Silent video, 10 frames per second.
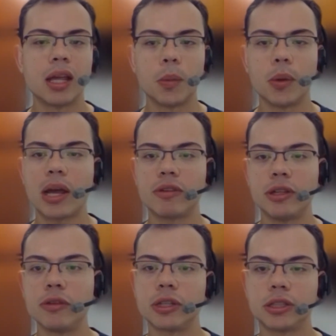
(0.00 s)
We'll have a
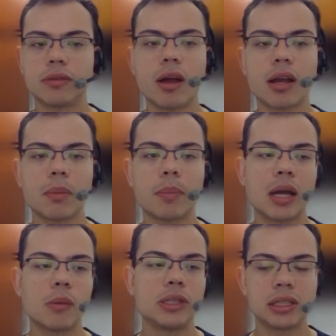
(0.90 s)
new version of RocketPy
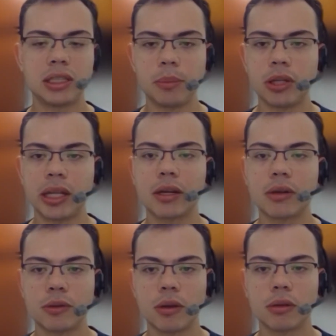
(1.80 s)
which can simulate
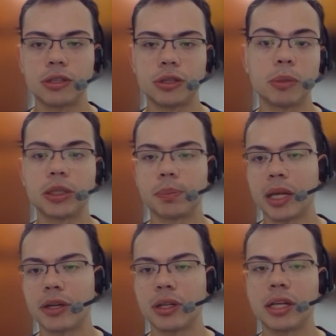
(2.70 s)
controllers much
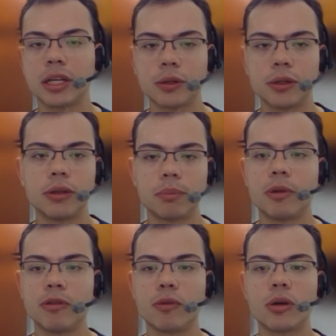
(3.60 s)
better than it could
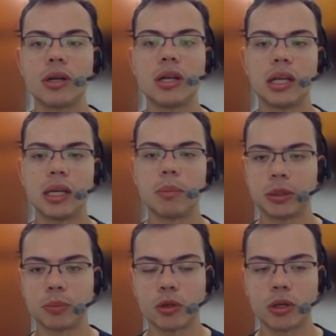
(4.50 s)
before in a
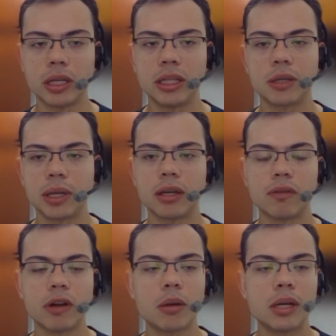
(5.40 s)
much more integrated
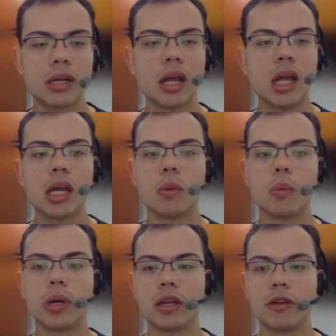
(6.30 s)
environment
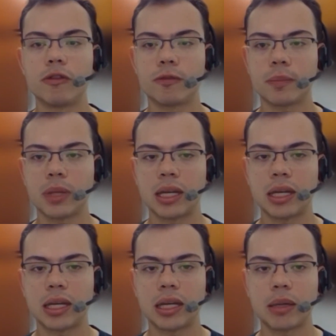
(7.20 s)
with
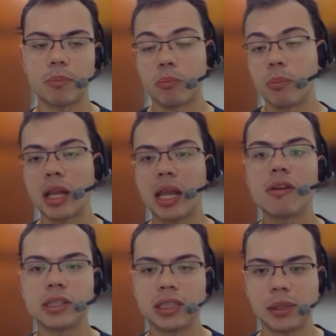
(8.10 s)

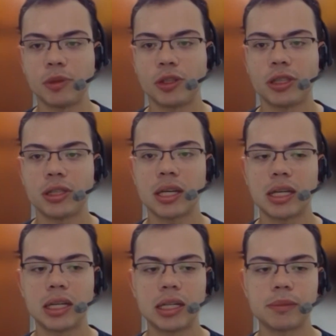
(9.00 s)
allowing teams
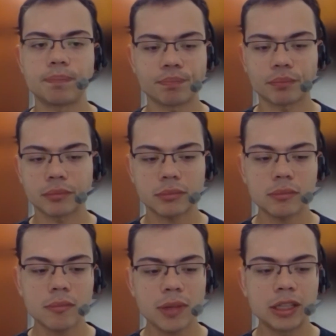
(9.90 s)

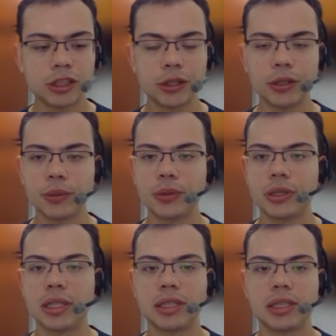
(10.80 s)
to use
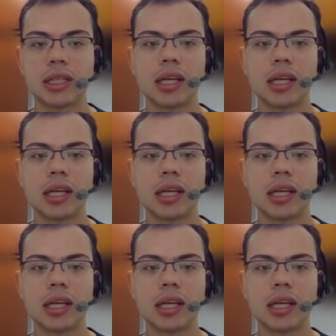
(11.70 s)
this